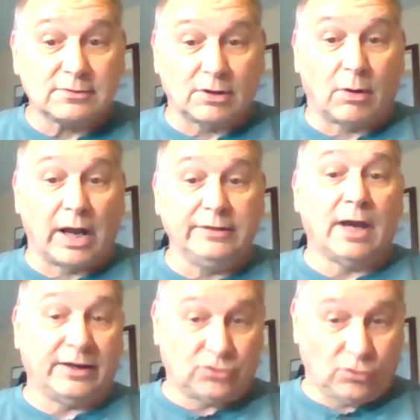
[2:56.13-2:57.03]
So I,
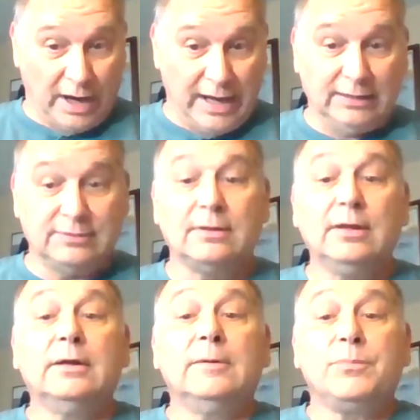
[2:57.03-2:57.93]
I trained
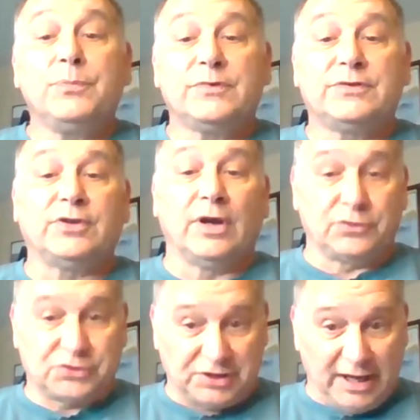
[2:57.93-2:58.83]
to
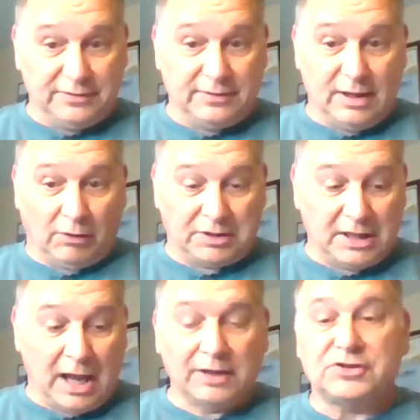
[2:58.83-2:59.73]
understand the
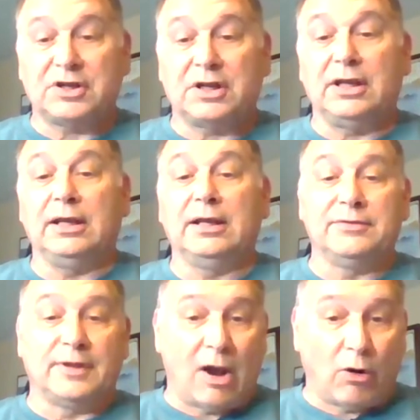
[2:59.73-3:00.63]
archaeology
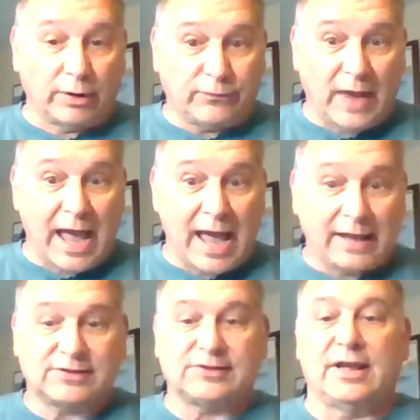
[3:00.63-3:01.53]
and the
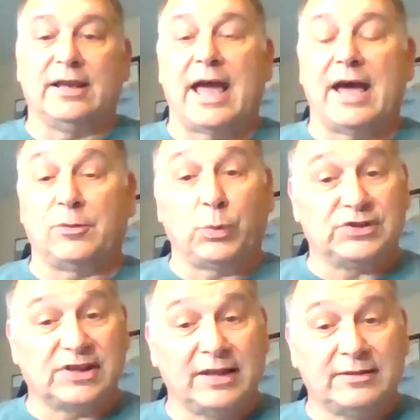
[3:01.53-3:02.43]
artifacts and how to
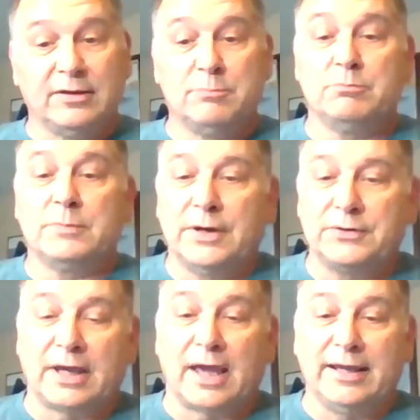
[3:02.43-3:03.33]
present them.
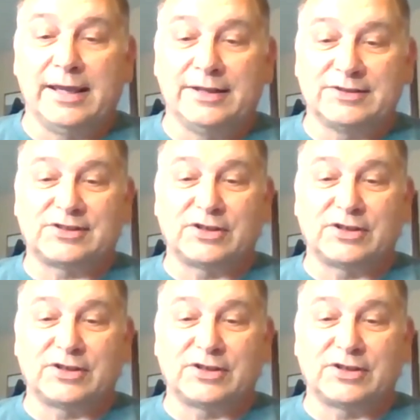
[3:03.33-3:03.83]
Okay. And